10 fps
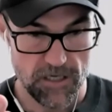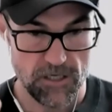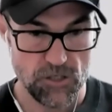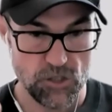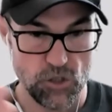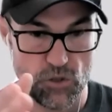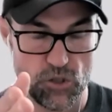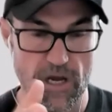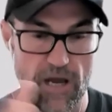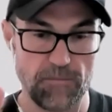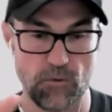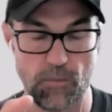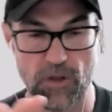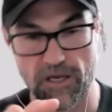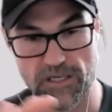is you should aim to
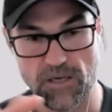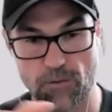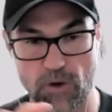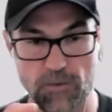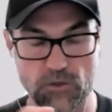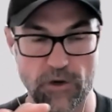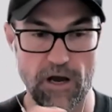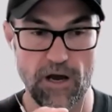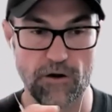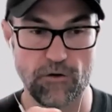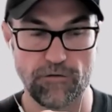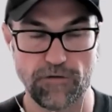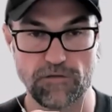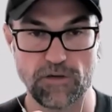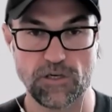replace somewhere between
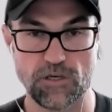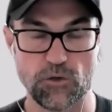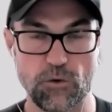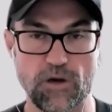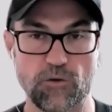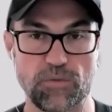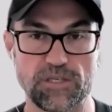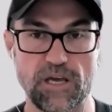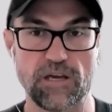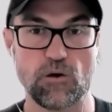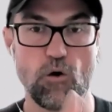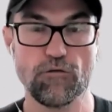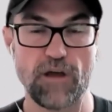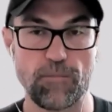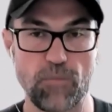150 to 200 percent of
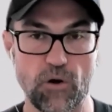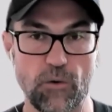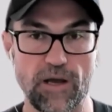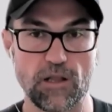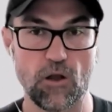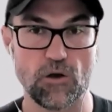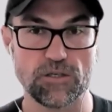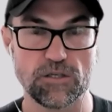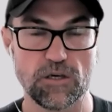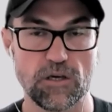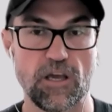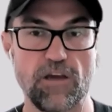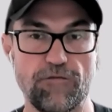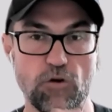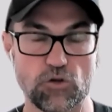that body weight loss
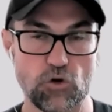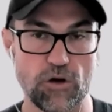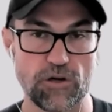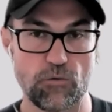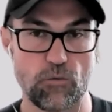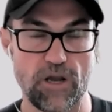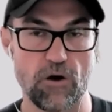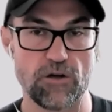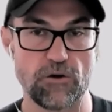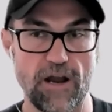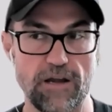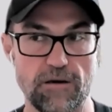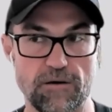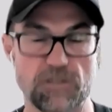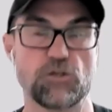if you're trying to rehydrate
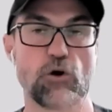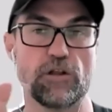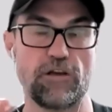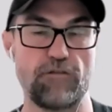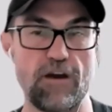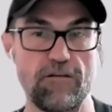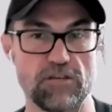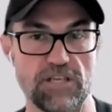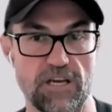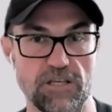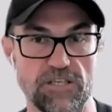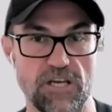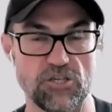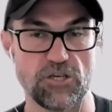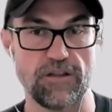certainly if you have a second
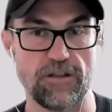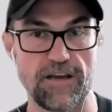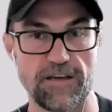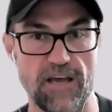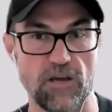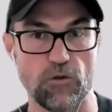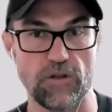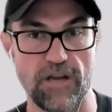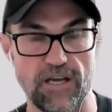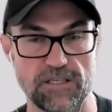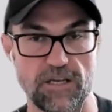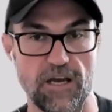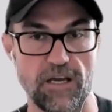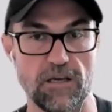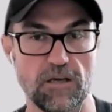session that day or the next
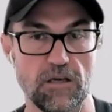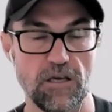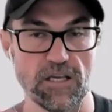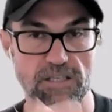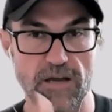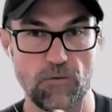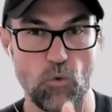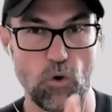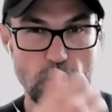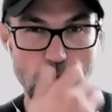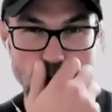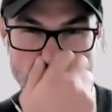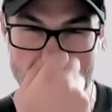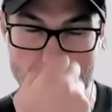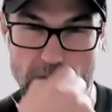day is that what you
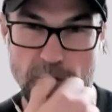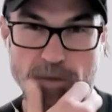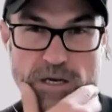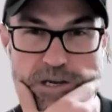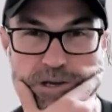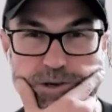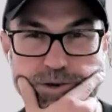would be recommending